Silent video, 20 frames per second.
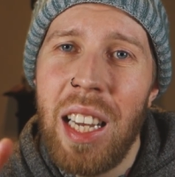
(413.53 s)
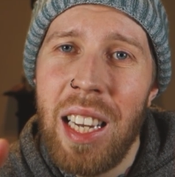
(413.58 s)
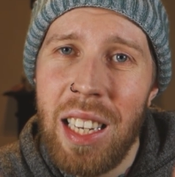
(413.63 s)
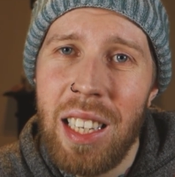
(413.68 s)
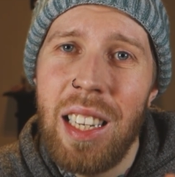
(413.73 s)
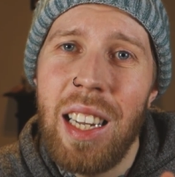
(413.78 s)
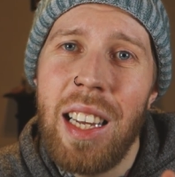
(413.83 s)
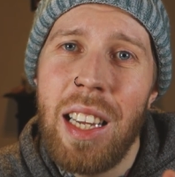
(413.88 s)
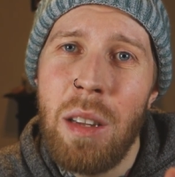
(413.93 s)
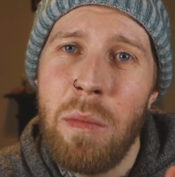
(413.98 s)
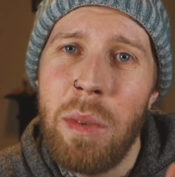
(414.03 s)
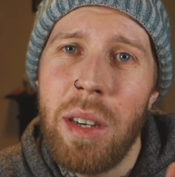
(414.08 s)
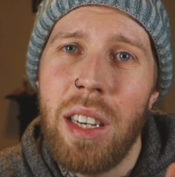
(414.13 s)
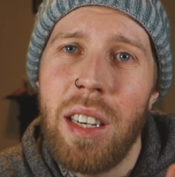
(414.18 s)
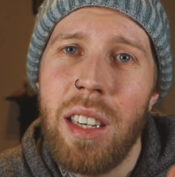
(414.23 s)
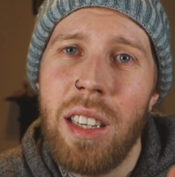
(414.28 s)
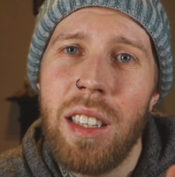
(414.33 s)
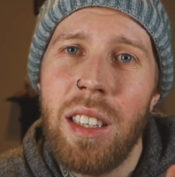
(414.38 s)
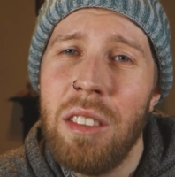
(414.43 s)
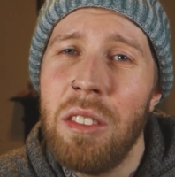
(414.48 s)
in a
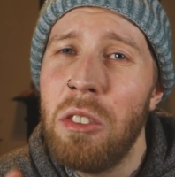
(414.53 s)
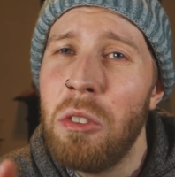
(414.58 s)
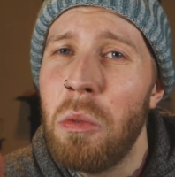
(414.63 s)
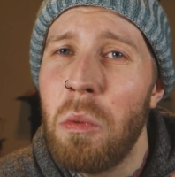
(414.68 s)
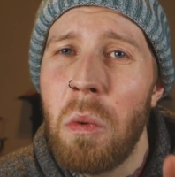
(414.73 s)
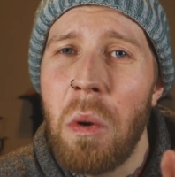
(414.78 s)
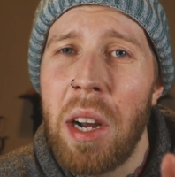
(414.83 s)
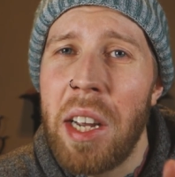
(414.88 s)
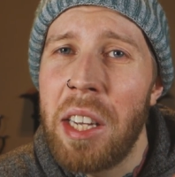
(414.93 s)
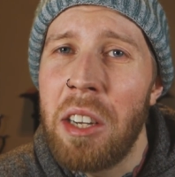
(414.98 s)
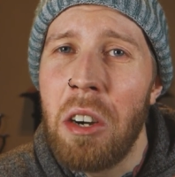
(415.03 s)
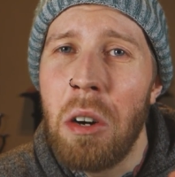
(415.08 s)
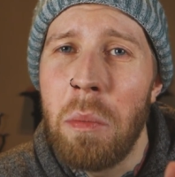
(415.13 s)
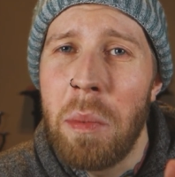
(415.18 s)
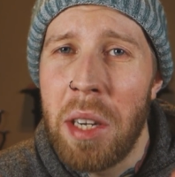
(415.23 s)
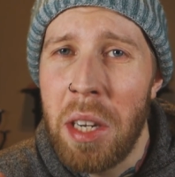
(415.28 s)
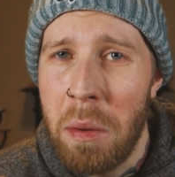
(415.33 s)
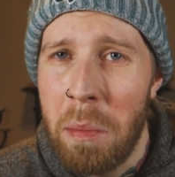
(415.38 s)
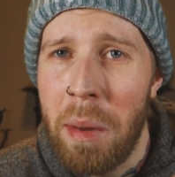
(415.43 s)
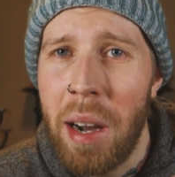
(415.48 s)
lay-by, as you wake up
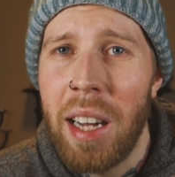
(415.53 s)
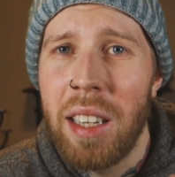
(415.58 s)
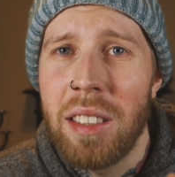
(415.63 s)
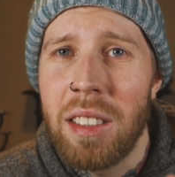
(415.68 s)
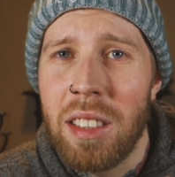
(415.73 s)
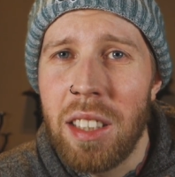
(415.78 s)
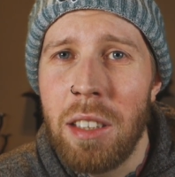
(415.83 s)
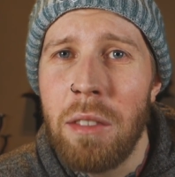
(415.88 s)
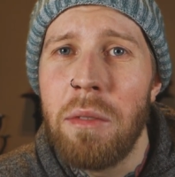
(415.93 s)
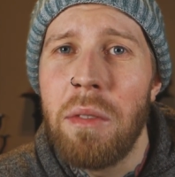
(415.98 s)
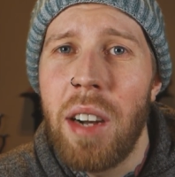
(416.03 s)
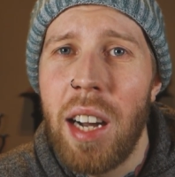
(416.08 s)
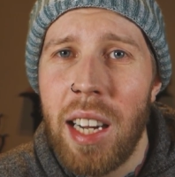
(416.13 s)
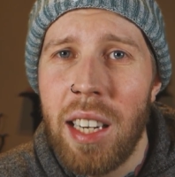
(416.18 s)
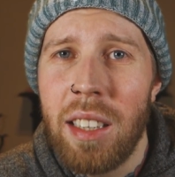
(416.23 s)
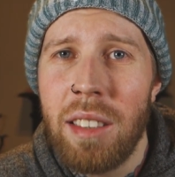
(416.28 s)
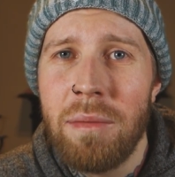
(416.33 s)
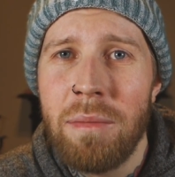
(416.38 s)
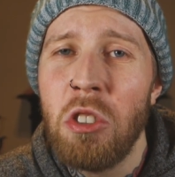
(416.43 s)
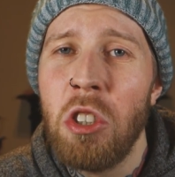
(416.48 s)
in your pants in a
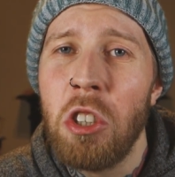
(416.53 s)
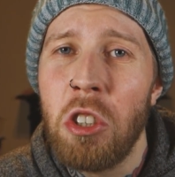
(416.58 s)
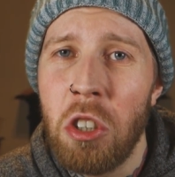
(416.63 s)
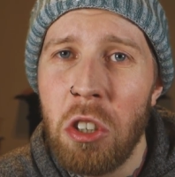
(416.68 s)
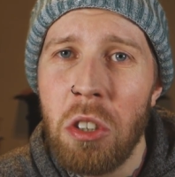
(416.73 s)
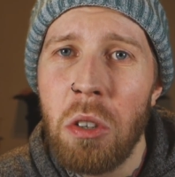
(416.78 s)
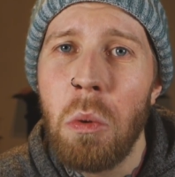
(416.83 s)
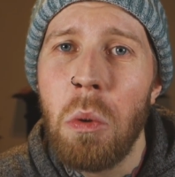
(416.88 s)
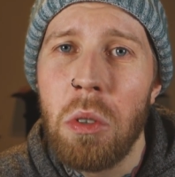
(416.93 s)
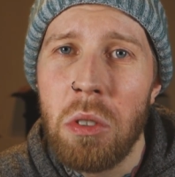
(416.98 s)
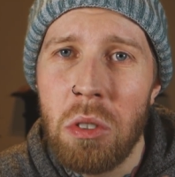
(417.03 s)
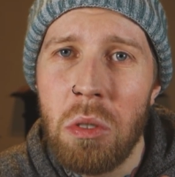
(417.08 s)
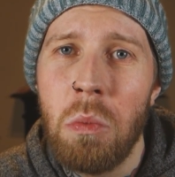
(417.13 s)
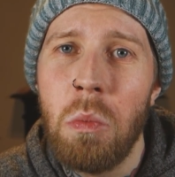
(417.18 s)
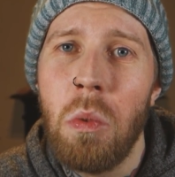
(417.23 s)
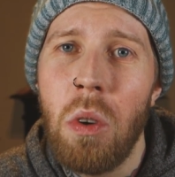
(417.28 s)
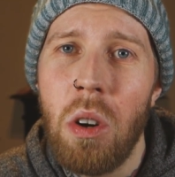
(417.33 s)
van, you're going to want some